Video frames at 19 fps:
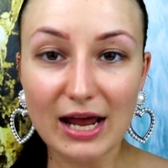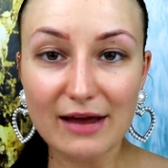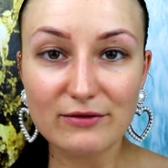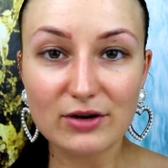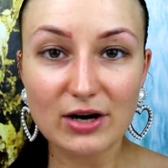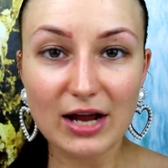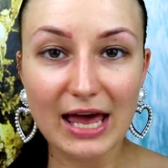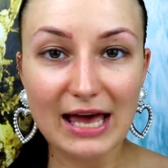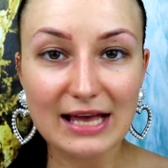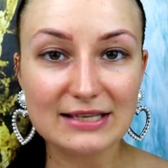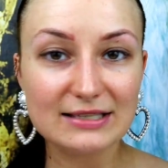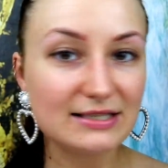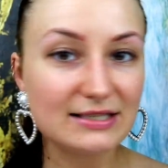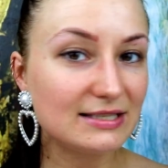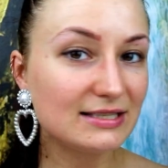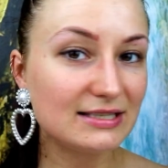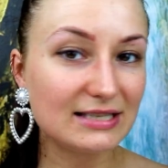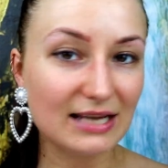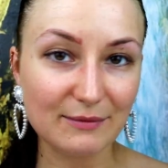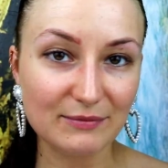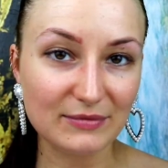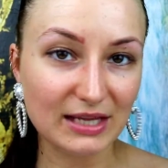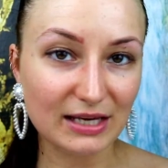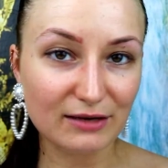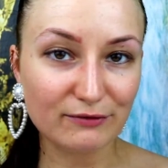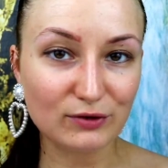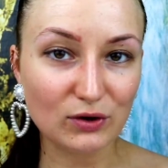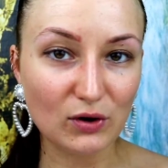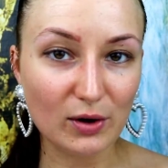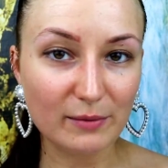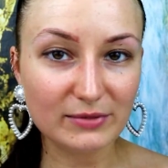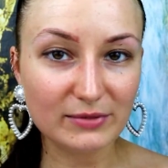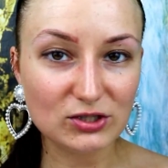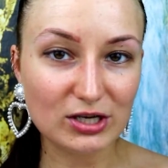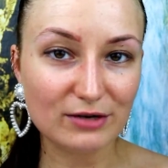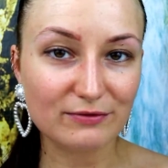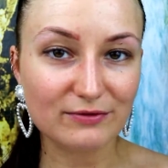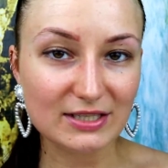ever had something
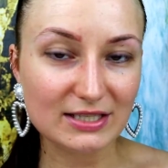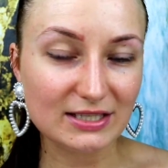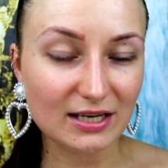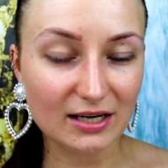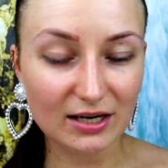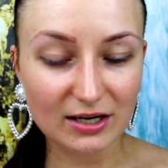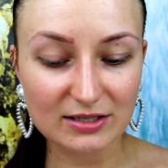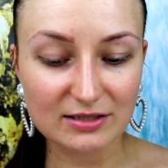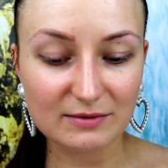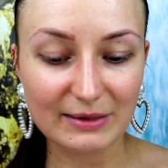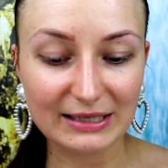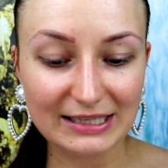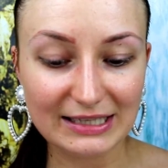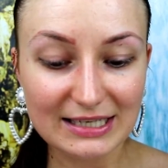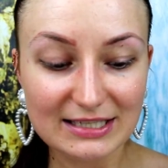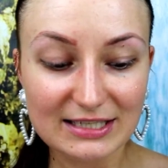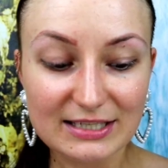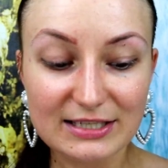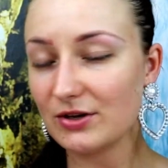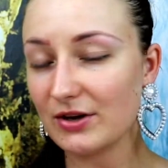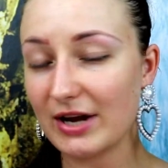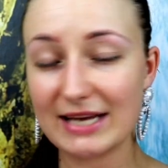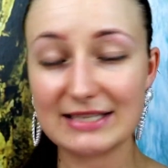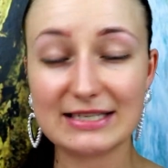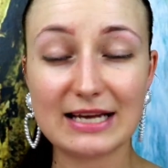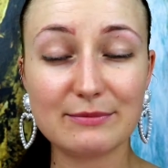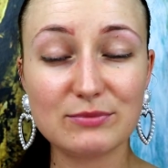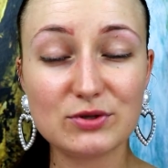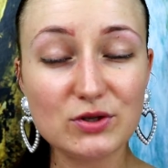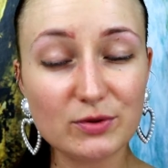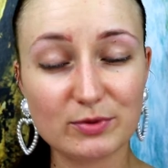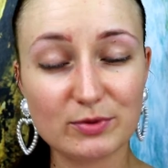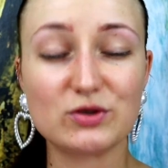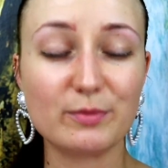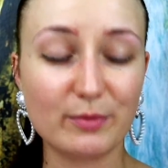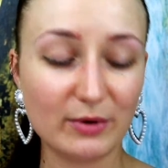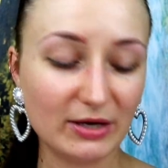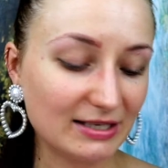from Jeffree Star Cosmetics. You guys, I'm
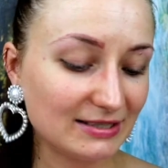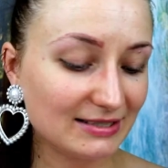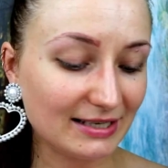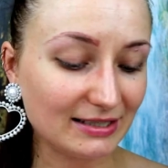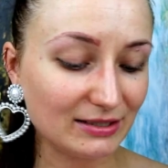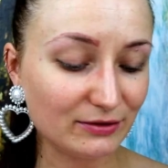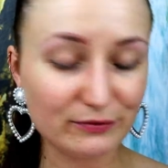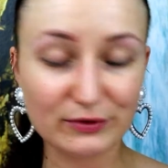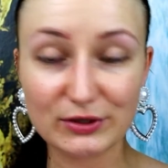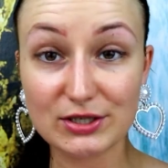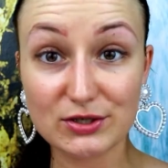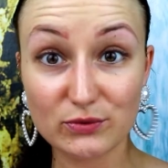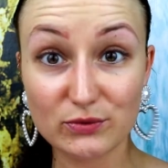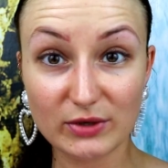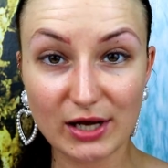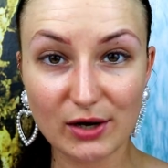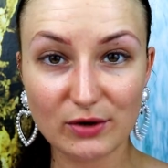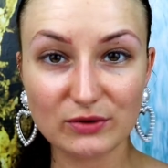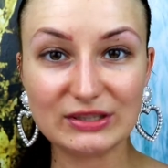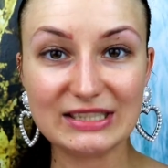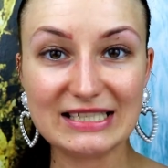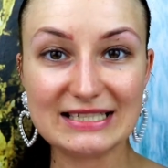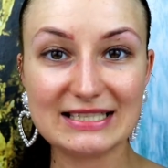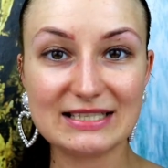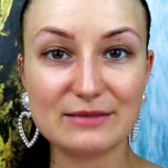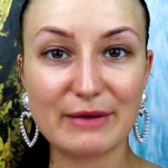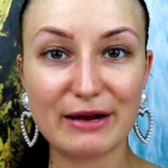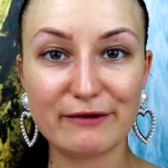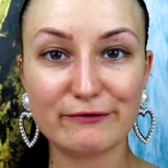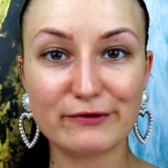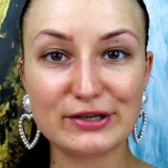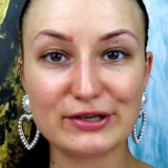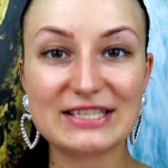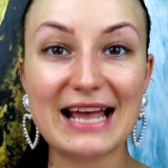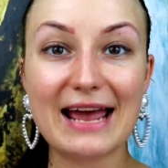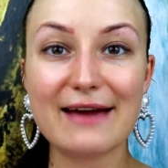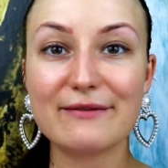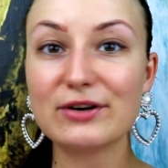super, super excited for this video. This is my
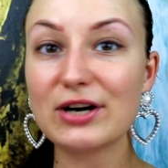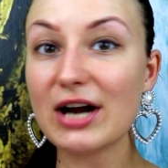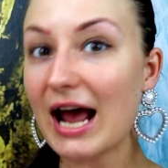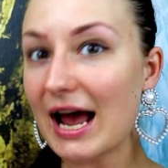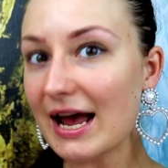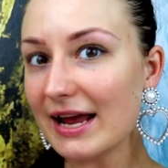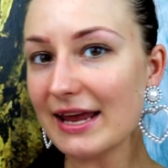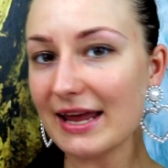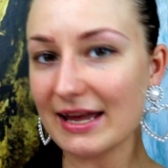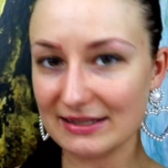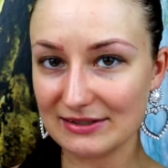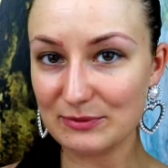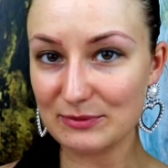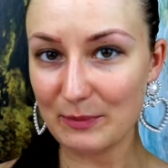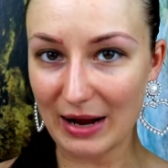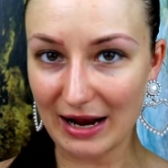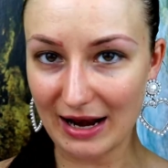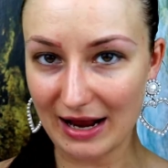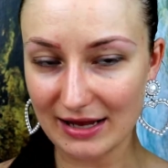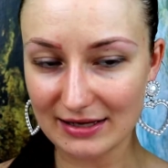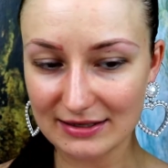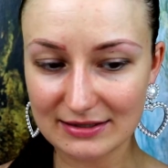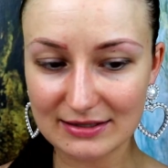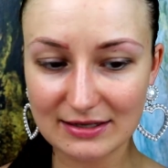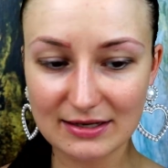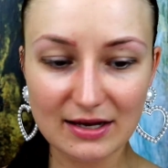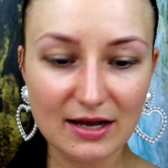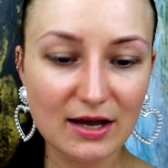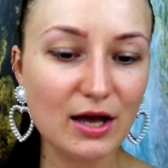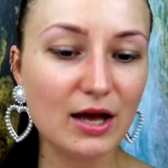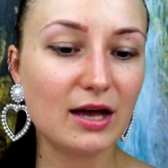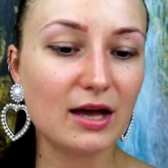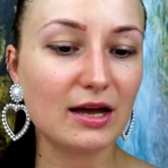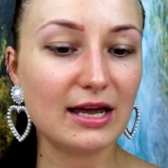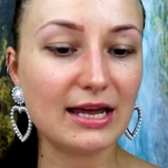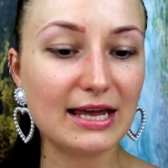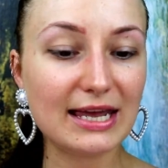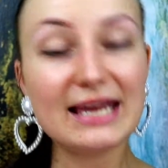first ever high-end palette
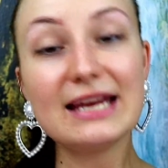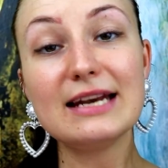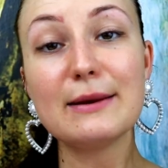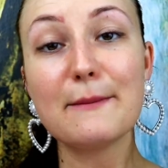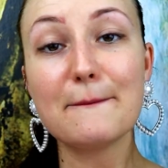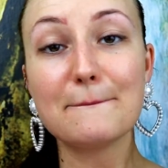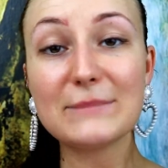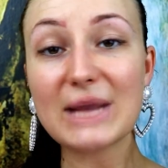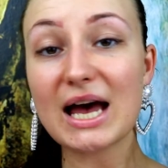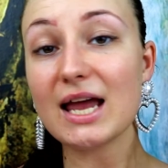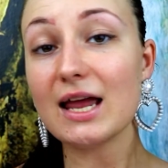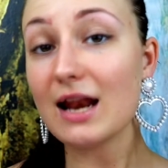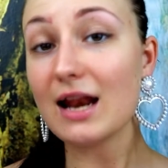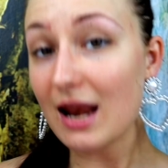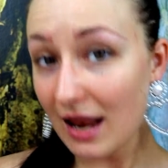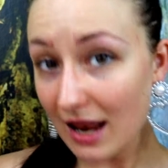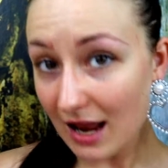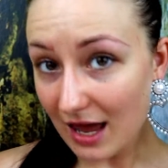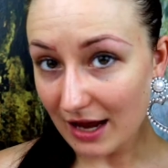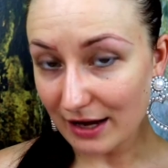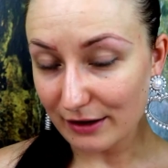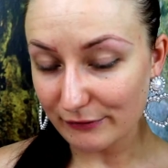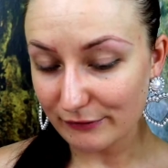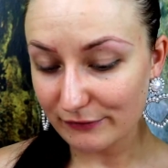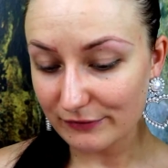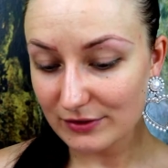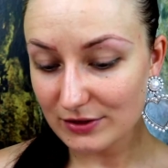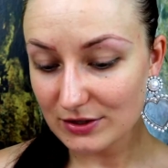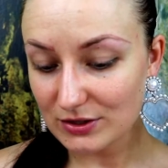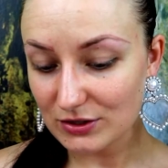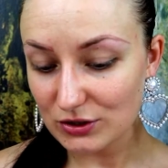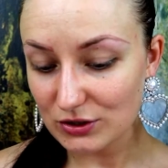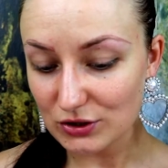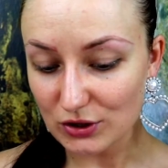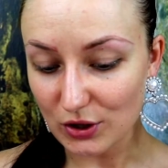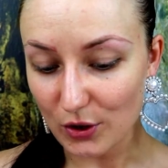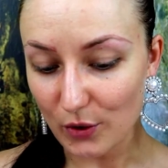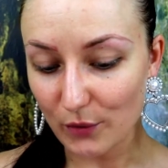in my life.
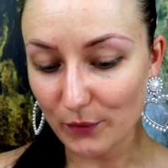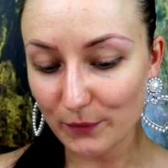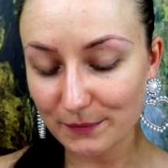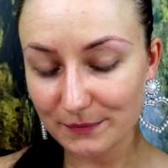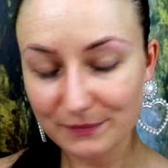So,